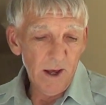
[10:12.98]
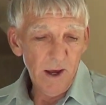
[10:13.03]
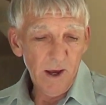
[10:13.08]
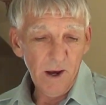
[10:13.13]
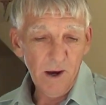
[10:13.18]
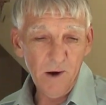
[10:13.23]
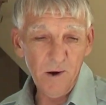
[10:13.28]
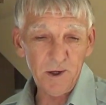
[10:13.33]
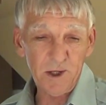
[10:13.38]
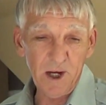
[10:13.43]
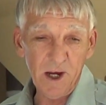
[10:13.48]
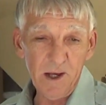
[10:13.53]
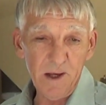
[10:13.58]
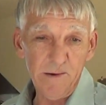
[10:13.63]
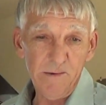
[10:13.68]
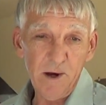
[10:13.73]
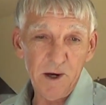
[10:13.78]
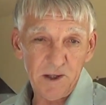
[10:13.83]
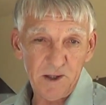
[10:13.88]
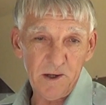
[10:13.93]
Here's an
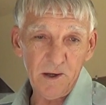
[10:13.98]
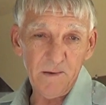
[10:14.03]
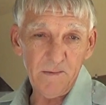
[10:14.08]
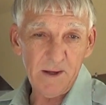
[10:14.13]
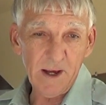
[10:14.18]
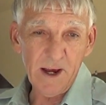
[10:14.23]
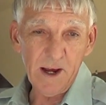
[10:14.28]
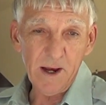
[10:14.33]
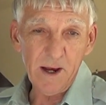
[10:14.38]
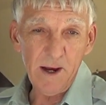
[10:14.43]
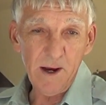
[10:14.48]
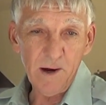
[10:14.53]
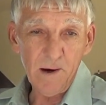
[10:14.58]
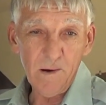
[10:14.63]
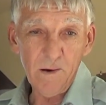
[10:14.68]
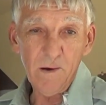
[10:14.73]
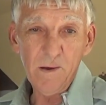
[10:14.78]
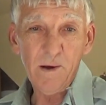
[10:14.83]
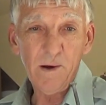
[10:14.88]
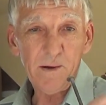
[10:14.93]
interesting thing
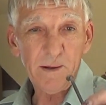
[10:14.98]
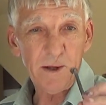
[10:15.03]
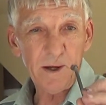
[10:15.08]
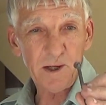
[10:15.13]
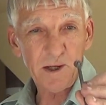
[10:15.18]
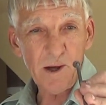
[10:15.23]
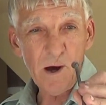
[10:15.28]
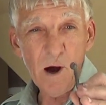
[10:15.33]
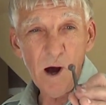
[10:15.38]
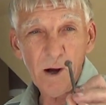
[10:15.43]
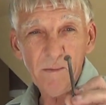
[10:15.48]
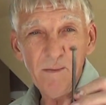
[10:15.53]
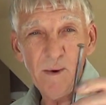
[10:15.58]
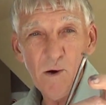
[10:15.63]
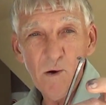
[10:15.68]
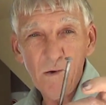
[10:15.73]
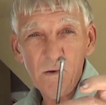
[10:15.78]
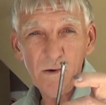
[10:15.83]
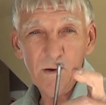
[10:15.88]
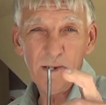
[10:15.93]
here. Look at the stock
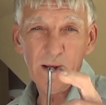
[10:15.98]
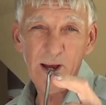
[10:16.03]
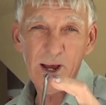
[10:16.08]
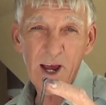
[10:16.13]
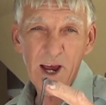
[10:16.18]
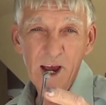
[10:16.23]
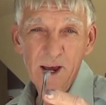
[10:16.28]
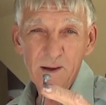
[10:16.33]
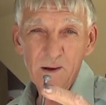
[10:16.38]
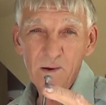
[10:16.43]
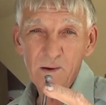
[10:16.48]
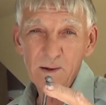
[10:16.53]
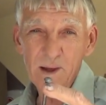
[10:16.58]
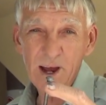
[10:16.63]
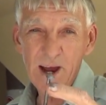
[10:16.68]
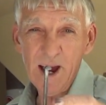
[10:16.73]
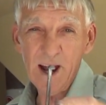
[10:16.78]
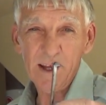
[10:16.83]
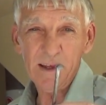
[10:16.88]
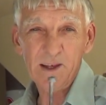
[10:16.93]
bolt, the head on
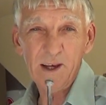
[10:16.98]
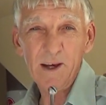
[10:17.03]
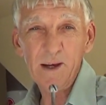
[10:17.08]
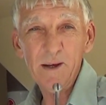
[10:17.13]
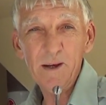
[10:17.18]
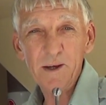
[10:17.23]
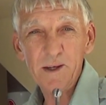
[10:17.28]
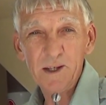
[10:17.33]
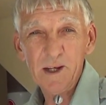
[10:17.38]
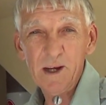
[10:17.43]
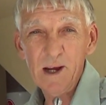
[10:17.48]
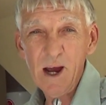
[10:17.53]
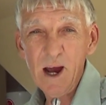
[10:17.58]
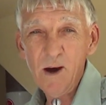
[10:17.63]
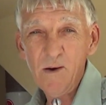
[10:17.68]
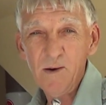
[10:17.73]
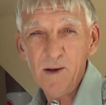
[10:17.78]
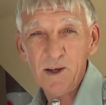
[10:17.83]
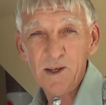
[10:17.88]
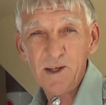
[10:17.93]
that. See
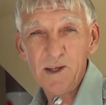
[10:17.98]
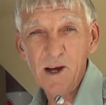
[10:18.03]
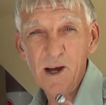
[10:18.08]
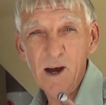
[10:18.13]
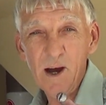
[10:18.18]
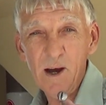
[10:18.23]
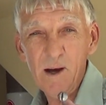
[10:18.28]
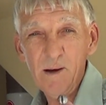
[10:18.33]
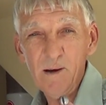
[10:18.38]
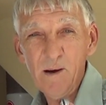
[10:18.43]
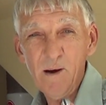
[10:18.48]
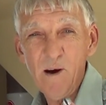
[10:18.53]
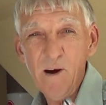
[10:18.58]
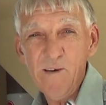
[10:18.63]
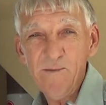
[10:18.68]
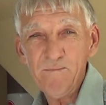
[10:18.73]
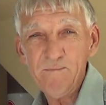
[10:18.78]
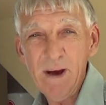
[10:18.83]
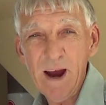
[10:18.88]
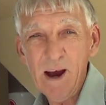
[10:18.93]
how it's
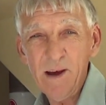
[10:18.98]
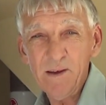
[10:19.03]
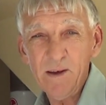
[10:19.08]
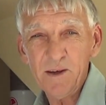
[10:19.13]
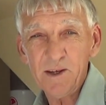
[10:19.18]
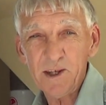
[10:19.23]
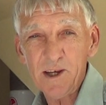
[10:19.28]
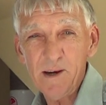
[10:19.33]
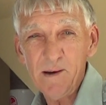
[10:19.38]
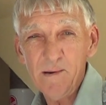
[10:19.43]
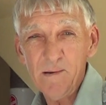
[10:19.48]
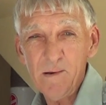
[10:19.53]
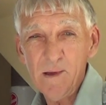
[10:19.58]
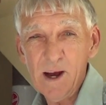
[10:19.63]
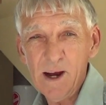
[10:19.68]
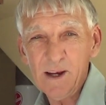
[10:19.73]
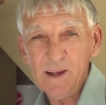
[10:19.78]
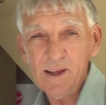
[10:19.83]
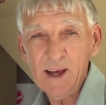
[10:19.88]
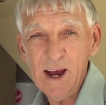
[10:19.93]
off balance here
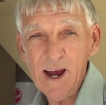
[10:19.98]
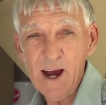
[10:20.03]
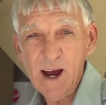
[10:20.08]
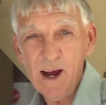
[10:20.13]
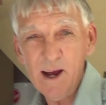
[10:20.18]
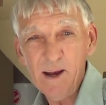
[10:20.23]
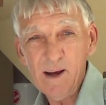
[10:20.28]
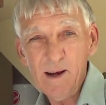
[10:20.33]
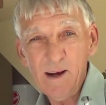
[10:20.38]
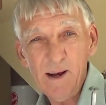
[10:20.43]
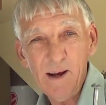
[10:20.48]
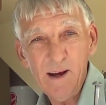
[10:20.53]
like that?